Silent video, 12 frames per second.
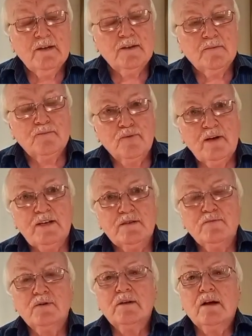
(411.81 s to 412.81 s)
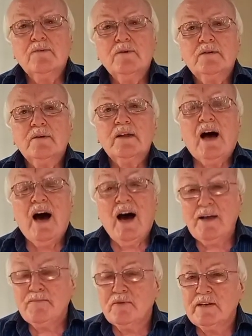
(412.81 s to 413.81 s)
The priest would, would, the
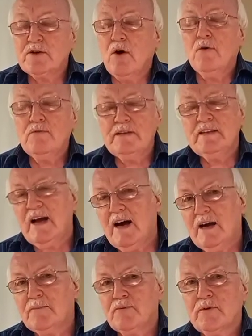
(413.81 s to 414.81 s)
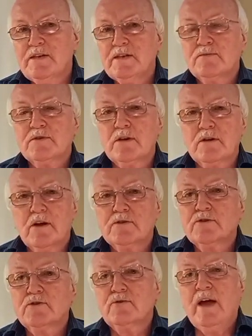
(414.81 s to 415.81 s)
high priest, only the high priest was allowed
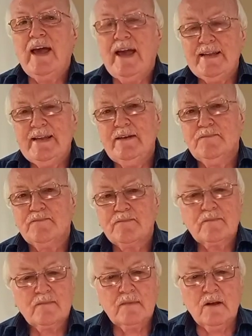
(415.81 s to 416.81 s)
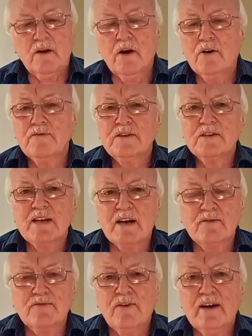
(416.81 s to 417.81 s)
to do any of the
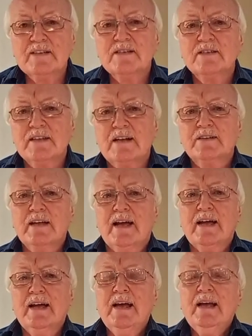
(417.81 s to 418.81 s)
sacrifices that day.